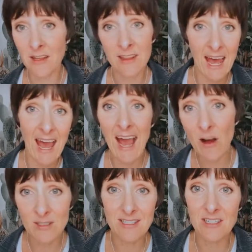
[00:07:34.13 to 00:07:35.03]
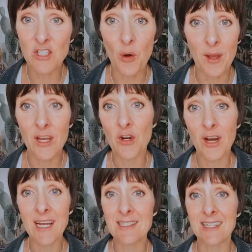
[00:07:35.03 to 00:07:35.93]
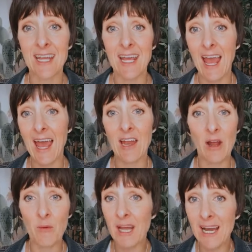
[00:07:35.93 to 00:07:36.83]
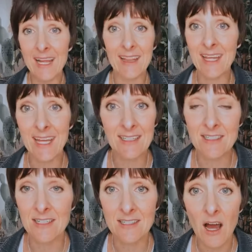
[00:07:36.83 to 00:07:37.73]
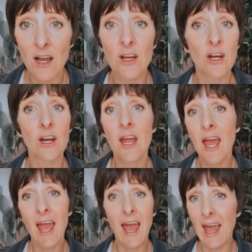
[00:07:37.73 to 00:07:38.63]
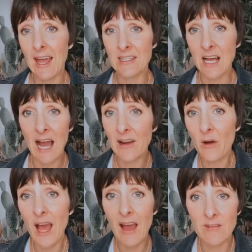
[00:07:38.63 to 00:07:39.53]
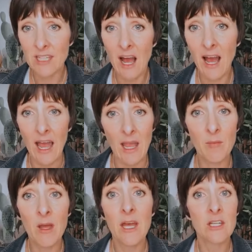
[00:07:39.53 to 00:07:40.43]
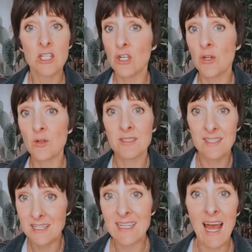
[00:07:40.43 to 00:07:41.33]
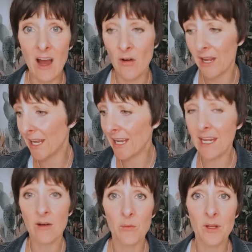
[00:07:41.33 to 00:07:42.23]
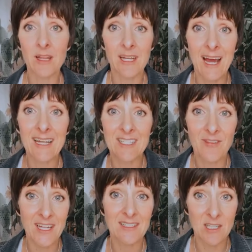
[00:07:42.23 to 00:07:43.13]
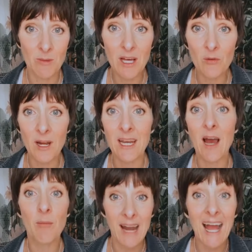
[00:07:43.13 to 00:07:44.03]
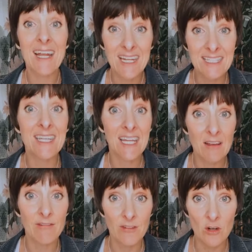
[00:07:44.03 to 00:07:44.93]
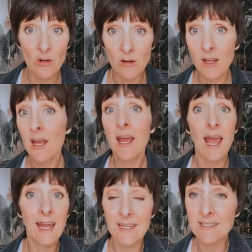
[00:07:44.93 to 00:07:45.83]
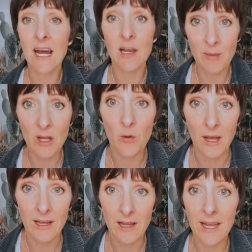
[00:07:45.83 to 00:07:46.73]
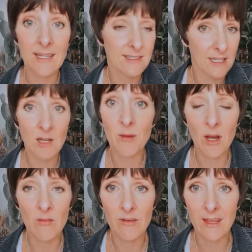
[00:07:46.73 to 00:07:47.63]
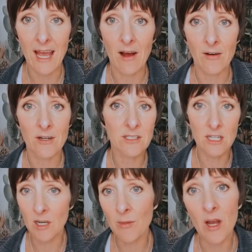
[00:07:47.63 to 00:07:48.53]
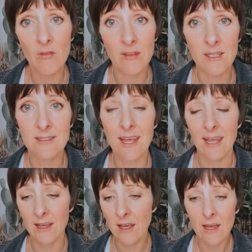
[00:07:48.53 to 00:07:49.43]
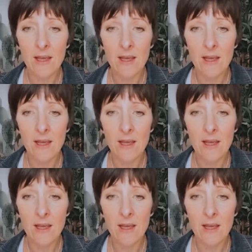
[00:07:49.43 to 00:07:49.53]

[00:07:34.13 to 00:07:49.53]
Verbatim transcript: the house is going crazy and we got to get the kids to soccer and I don't have time to sit down and eat a really nice fancy meal right now, but I need to eat food and it's got to be quick and it's going to be over the counter. It's going to be over the sink.